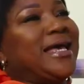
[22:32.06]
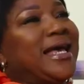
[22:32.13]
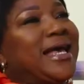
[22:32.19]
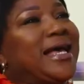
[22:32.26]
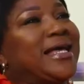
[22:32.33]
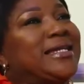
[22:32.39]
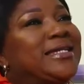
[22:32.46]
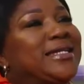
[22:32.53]

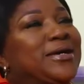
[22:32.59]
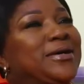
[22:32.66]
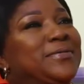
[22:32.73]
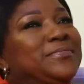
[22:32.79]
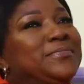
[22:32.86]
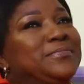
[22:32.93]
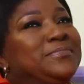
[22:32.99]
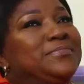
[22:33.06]
and
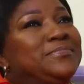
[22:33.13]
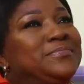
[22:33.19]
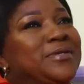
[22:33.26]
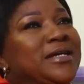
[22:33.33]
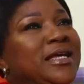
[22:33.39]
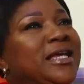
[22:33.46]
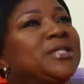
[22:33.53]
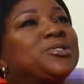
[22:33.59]
um,
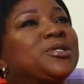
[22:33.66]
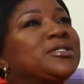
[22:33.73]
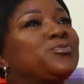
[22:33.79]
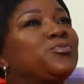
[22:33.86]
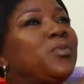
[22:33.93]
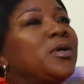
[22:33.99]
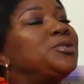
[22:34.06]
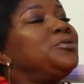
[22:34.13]
it's just
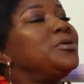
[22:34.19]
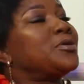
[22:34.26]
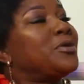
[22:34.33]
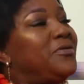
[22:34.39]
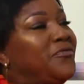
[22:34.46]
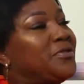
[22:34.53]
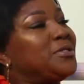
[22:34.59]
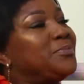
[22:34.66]
what you're
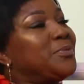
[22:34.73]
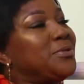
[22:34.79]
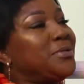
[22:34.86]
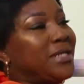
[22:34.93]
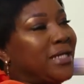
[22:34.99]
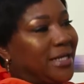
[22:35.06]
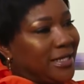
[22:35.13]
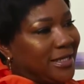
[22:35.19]
comfortable
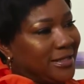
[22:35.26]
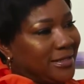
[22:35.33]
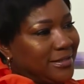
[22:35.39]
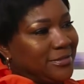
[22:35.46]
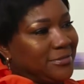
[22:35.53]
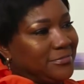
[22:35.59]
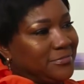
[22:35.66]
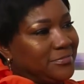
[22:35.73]
in.
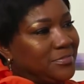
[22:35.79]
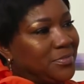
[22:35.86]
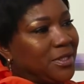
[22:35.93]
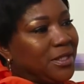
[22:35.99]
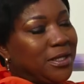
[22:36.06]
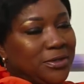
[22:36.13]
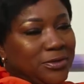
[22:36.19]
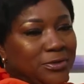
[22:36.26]

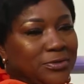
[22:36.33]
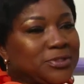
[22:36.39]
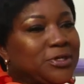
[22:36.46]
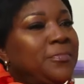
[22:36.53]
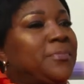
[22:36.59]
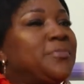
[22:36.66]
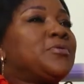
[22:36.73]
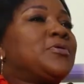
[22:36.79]
You know, some
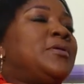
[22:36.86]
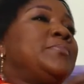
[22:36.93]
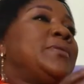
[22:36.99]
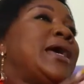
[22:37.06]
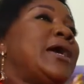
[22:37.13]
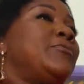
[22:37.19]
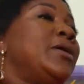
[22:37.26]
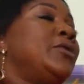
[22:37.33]
people come
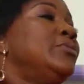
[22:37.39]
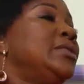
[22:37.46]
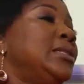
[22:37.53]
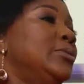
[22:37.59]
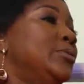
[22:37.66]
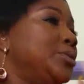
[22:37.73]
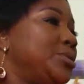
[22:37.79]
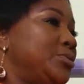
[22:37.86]
here, I wear only
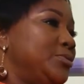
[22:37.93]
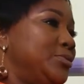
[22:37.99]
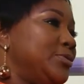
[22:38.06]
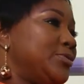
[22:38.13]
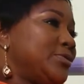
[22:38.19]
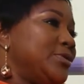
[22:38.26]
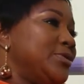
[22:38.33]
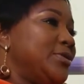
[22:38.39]
low
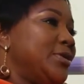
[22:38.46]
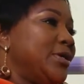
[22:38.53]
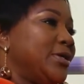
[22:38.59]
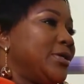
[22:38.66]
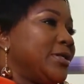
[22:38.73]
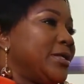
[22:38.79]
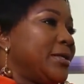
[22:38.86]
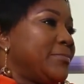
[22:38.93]
shoes
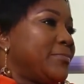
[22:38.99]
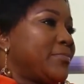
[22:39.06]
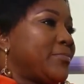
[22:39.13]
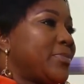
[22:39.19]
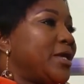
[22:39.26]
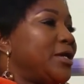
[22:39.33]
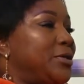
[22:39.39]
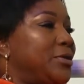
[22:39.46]

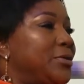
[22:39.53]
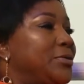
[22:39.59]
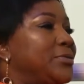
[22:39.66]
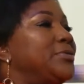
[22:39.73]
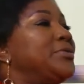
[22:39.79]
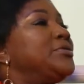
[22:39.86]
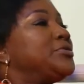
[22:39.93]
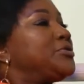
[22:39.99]
you know.
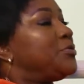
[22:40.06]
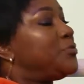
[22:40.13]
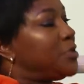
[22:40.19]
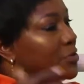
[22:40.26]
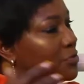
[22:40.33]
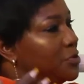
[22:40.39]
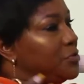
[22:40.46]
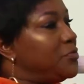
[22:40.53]
So
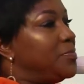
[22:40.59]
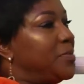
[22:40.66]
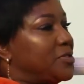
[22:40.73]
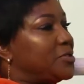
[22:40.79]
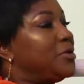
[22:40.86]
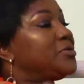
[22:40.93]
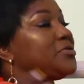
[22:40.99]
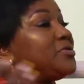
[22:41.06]
you, must
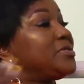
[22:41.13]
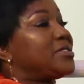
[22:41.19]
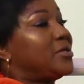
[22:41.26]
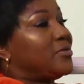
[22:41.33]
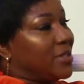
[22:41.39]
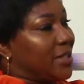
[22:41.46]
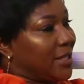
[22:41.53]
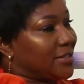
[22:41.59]
also
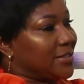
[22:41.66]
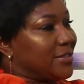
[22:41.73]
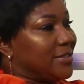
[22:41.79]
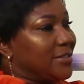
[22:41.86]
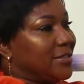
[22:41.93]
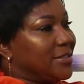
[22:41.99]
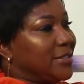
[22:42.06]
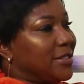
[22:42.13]
stock that.
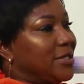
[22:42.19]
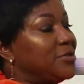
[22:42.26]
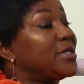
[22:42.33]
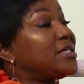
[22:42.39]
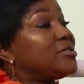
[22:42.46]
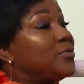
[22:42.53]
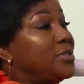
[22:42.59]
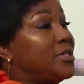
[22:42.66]
You know,
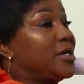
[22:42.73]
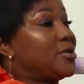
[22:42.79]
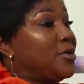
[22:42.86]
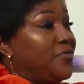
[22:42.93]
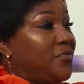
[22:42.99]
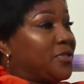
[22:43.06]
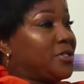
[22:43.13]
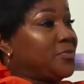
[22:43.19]
that's what they're
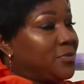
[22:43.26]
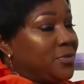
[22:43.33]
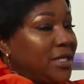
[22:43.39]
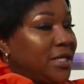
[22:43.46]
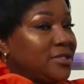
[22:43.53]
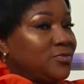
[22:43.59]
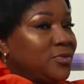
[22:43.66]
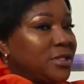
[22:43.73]
comfortable with.
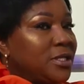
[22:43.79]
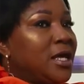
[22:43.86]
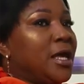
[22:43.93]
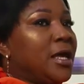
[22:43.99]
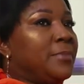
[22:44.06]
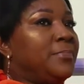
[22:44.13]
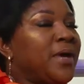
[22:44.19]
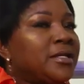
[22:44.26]
That's what,
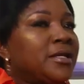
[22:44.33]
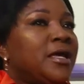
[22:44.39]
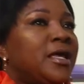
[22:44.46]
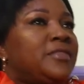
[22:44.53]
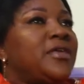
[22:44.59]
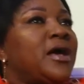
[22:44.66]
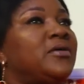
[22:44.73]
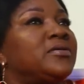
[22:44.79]
but
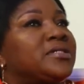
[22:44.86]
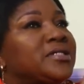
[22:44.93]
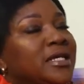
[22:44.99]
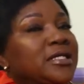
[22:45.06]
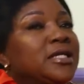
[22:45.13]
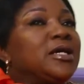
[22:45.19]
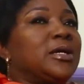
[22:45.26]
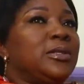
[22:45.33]
there are
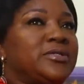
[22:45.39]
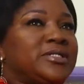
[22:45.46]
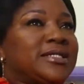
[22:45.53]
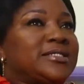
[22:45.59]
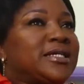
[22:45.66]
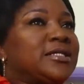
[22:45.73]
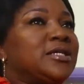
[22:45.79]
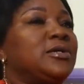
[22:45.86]
certain clothes, there are
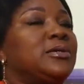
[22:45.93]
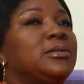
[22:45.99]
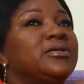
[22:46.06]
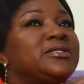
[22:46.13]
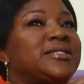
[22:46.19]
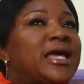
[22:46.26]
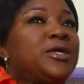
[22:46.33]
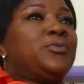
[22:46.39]
certain
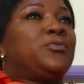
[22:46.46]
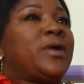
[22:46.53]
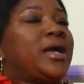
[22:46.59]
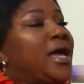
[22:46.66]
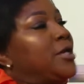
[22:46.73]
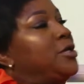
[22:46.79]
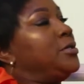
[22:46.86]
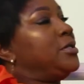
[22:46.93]
clothes that you wear
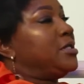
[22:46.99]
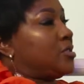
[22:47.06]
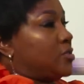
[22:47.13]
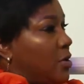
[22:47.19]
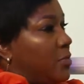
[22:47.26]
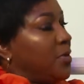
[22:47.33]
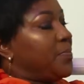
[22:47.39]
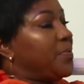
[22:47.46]
and you need to
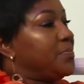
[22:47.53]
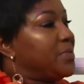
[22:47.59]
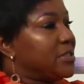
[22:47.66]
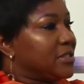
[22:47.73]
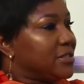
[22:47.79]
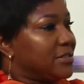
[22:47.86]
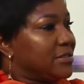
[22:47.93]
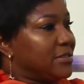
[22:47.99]
come up a bit.